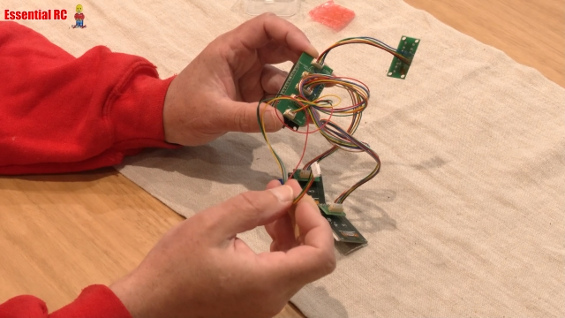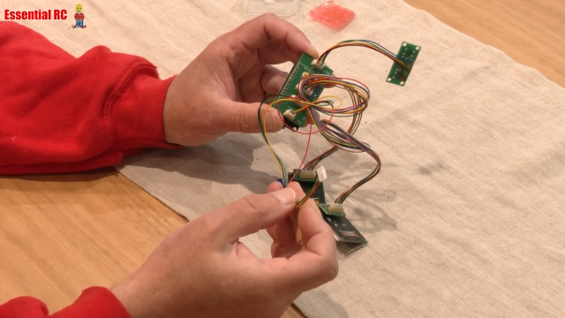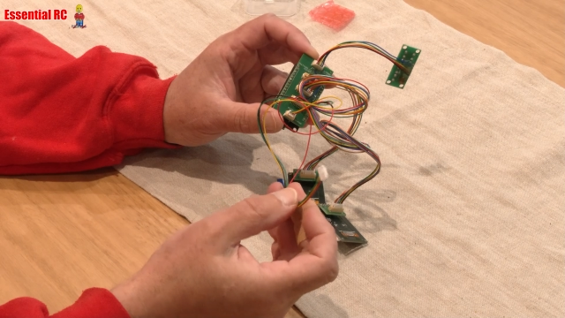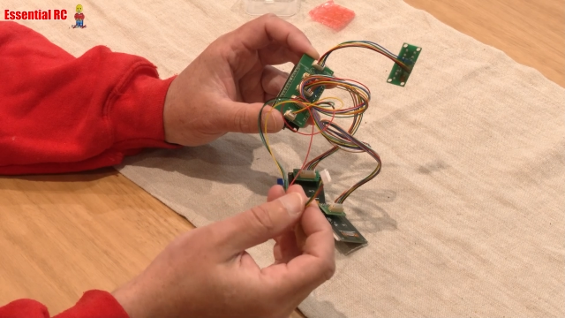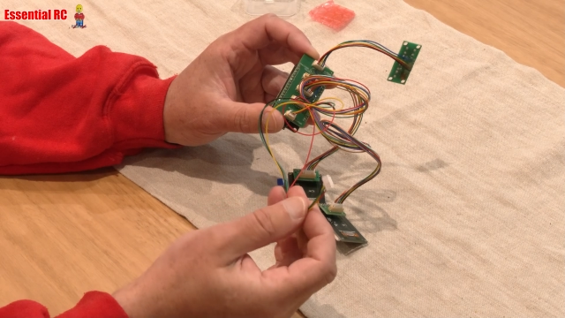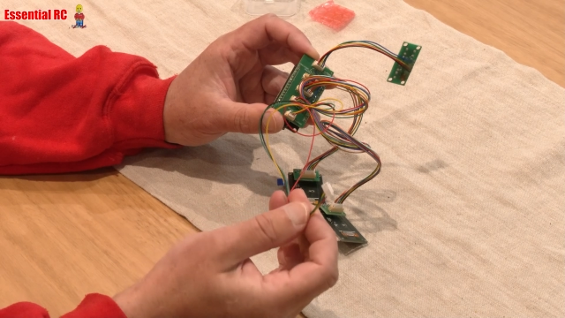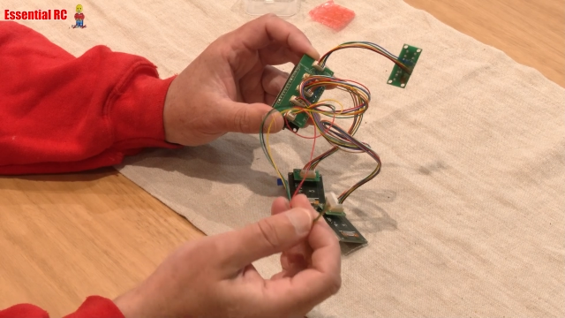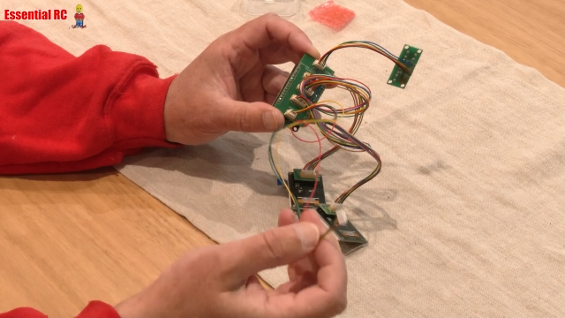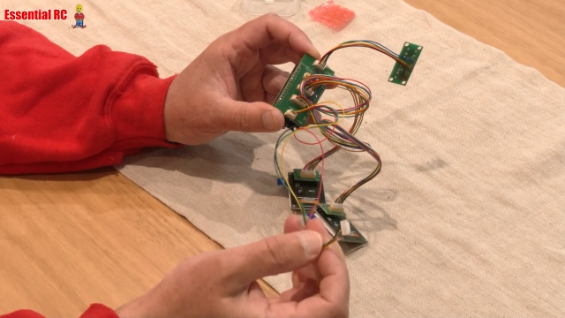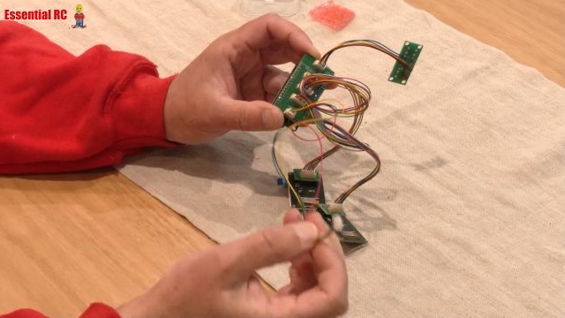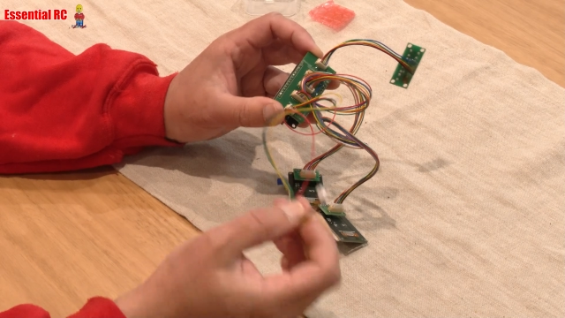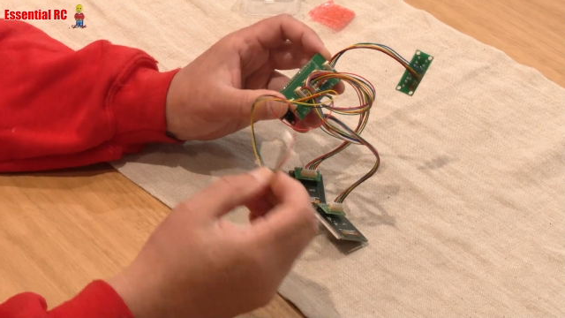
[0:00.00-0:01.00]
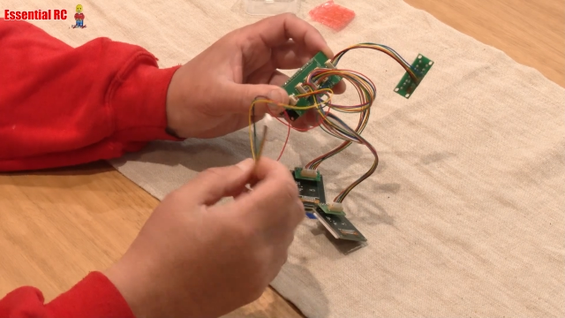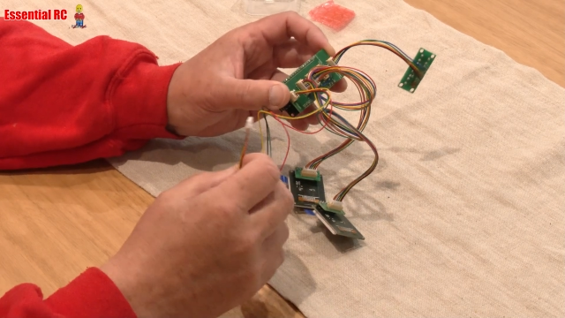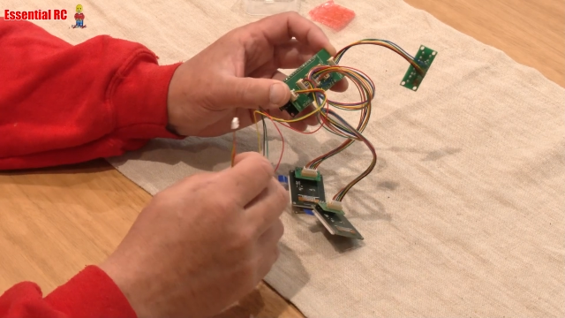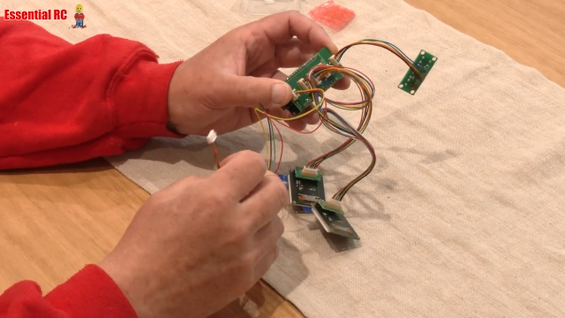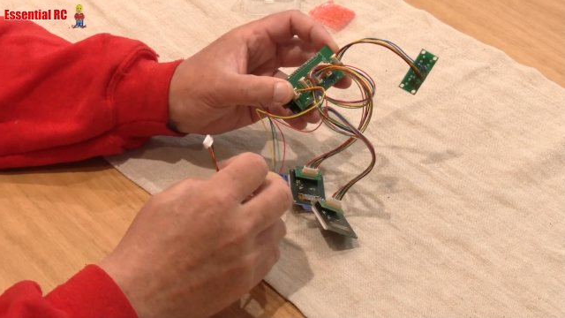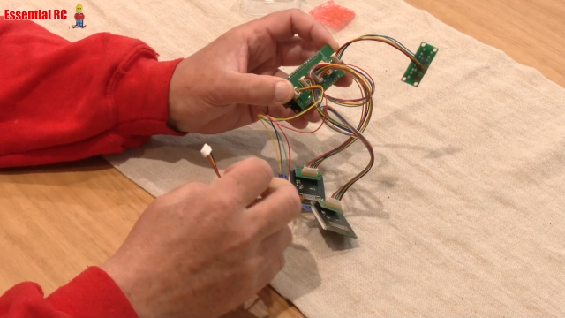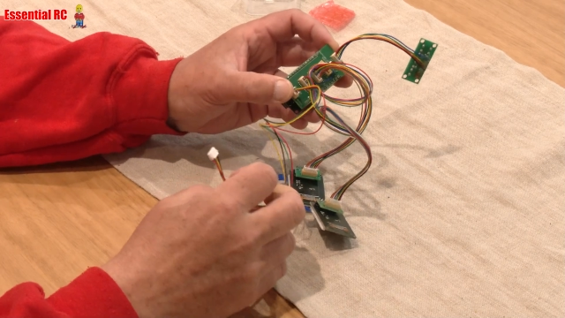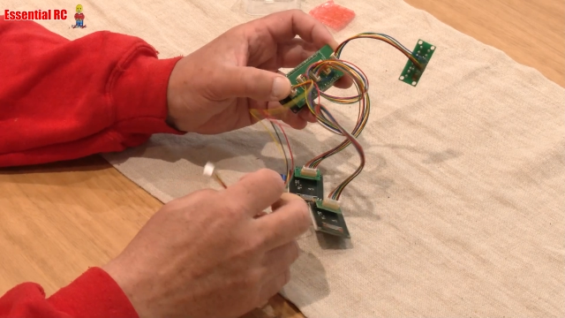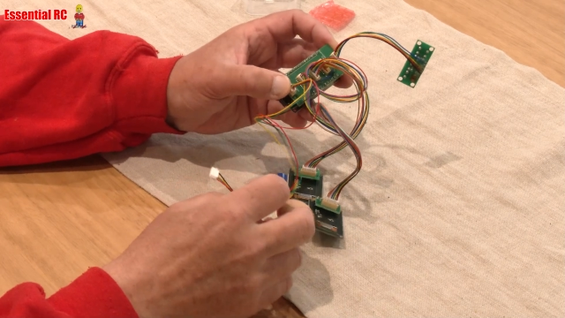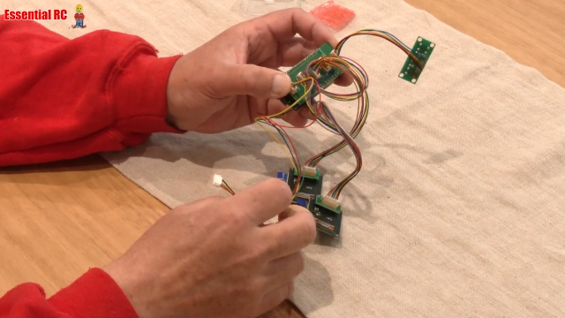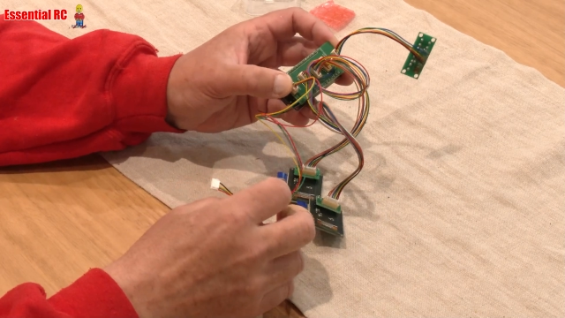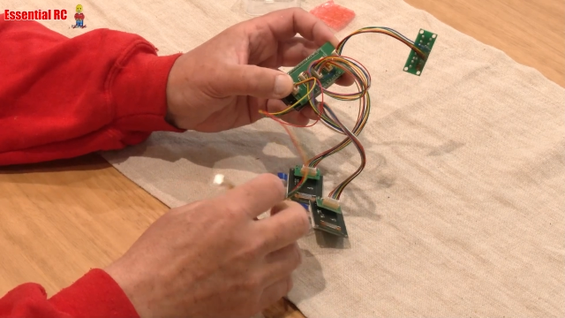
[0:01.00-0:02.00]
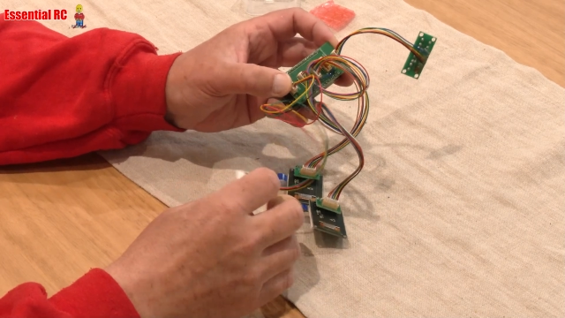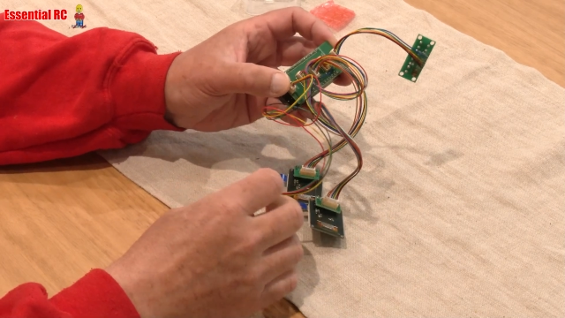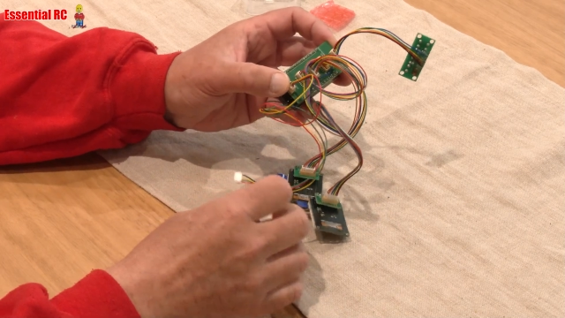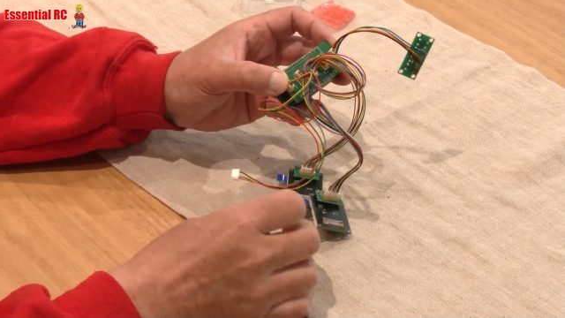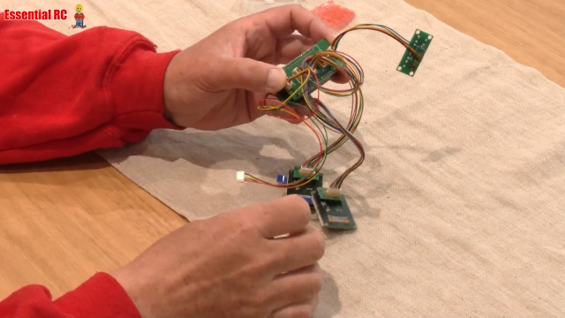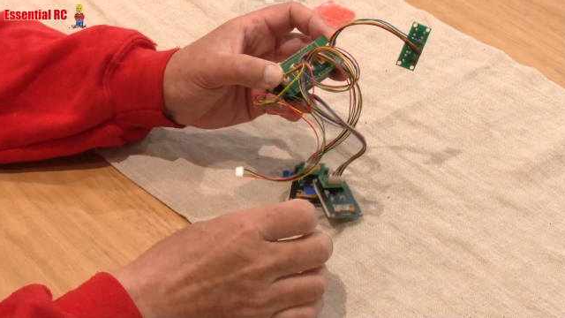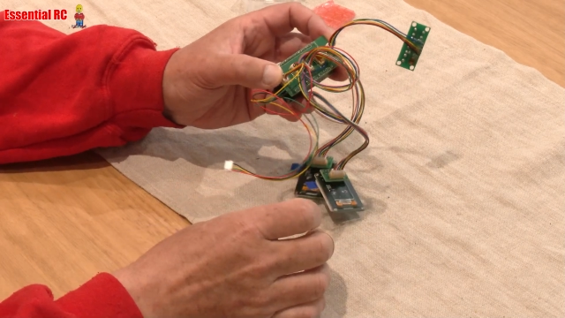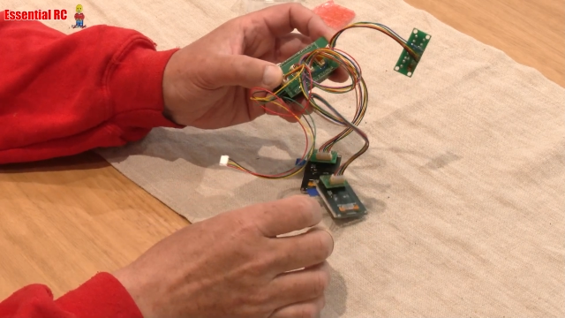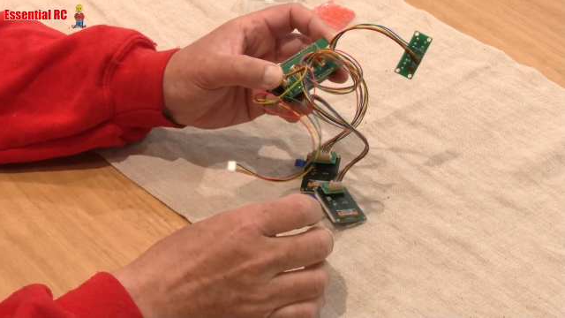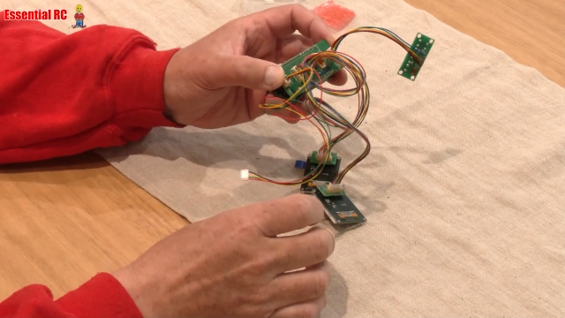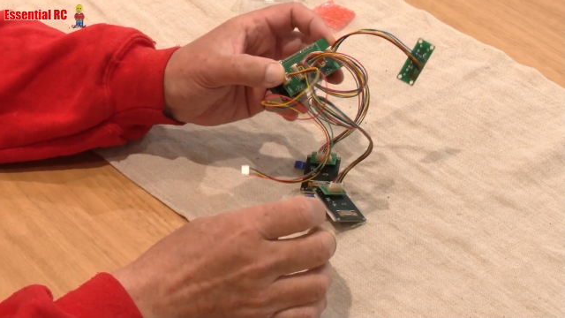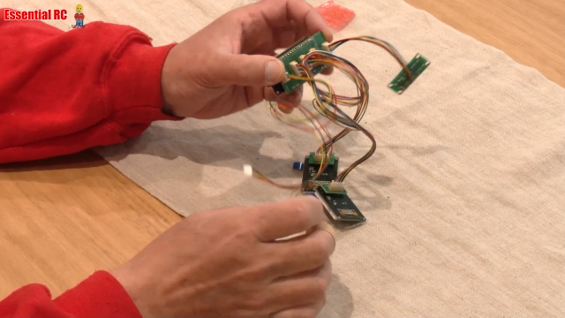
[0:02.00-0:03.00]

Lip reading: No face is visible, so there are no lips to read.